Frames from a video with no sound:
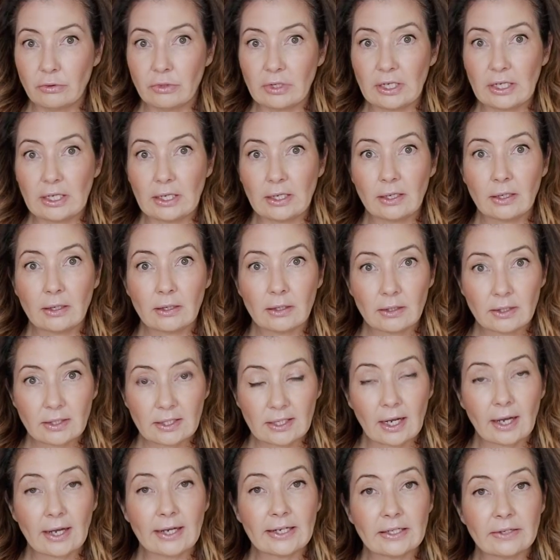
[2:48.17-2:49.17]
the
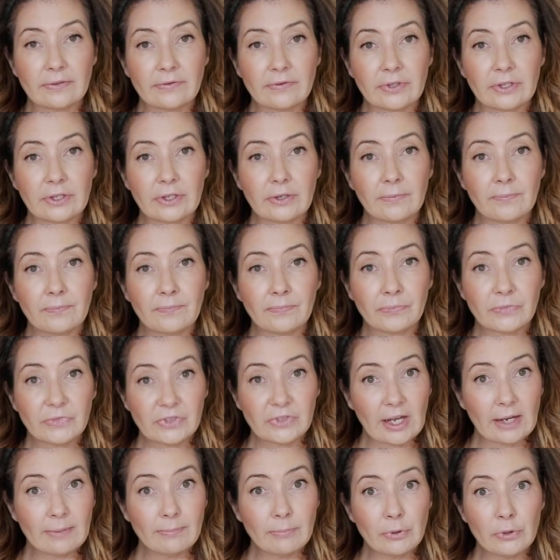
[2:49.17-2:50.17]
side of the
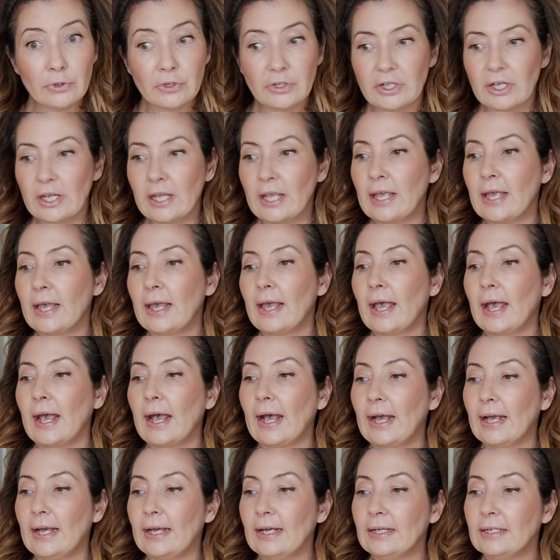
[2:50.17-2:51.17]
sideboard,
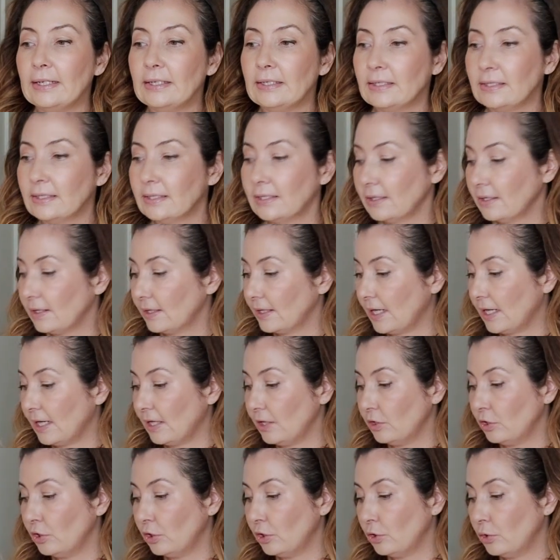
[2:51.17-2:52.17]
and
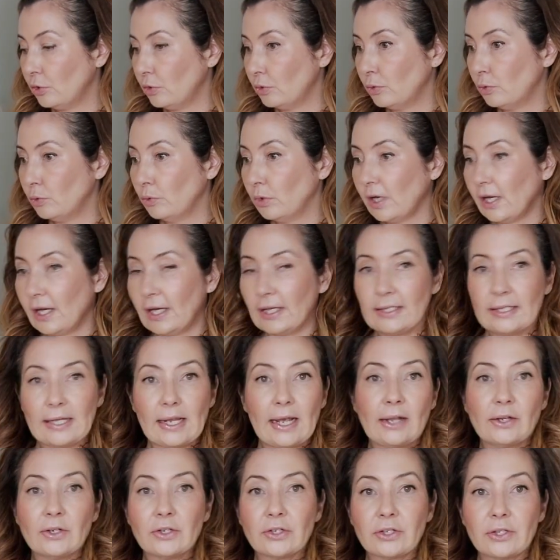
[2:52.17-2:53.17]
then you
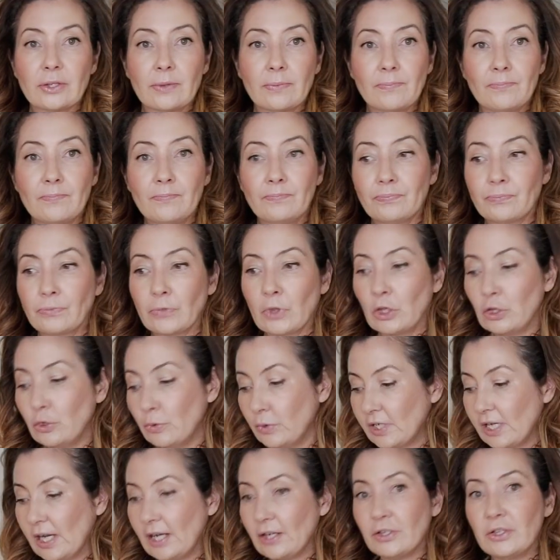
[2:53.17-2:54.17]
attach
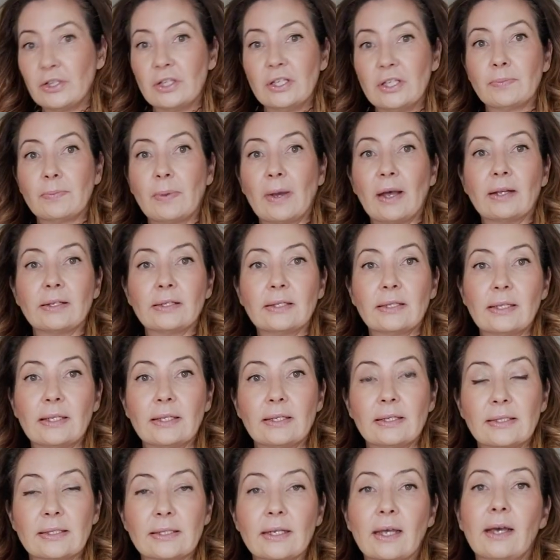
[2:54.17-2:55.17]
this bar to the
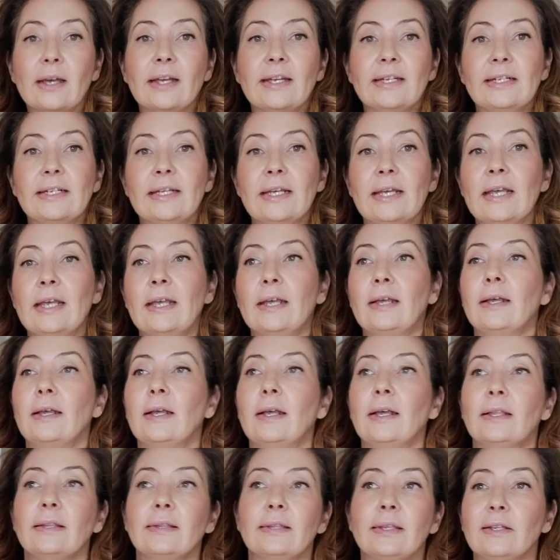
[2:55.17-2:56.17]
inside.
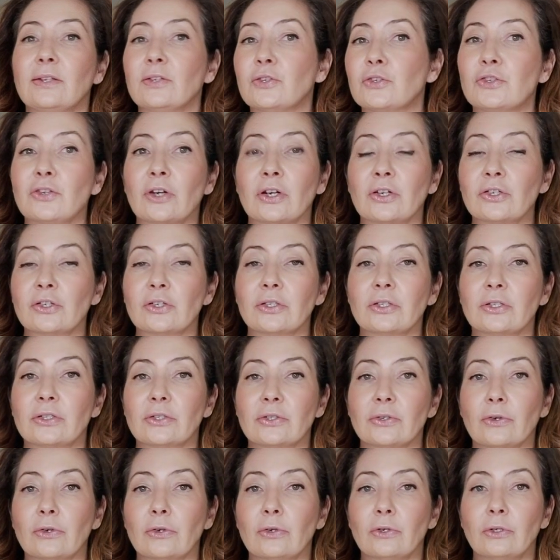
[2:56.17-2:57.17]
The instructions
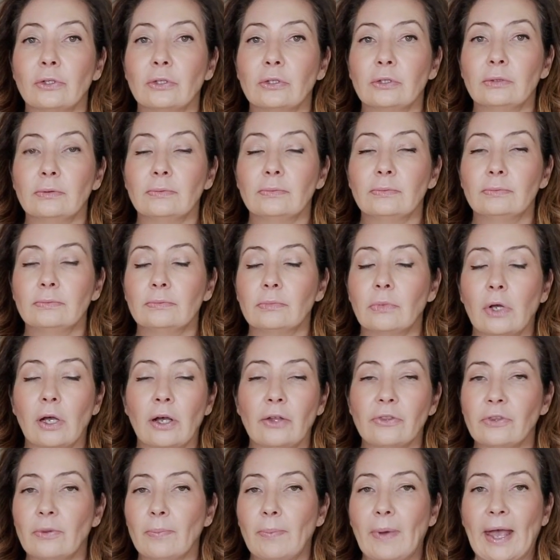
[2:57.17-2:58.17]
are all
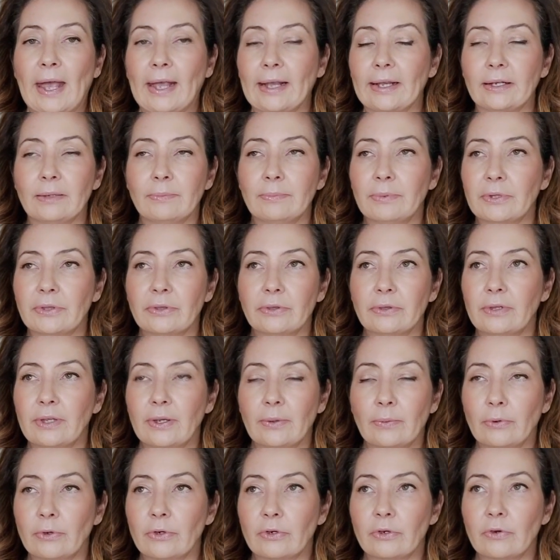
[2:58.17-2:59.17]
on the packet, but they
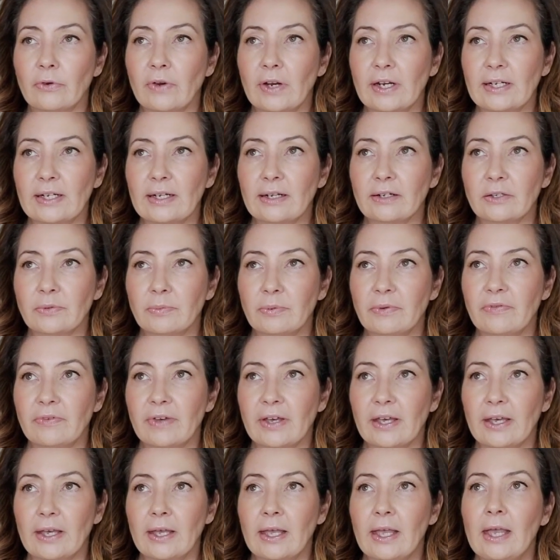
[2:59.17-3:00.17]
weren't great now, to be
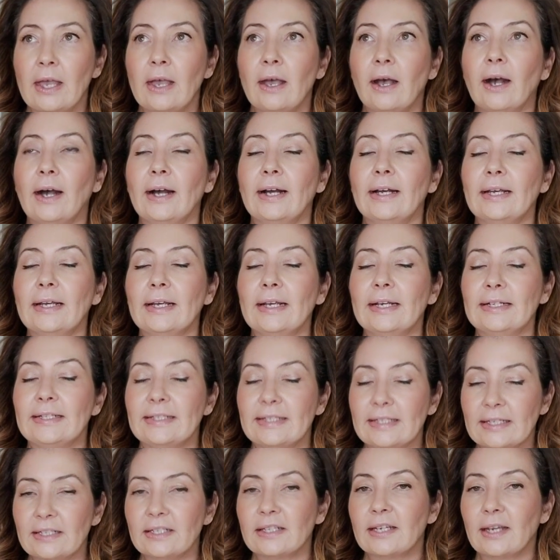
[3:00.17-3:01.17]
fair. It
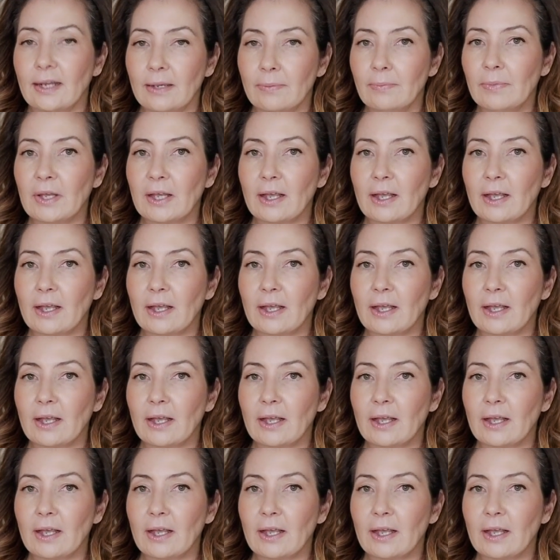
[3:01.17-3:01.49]
did take me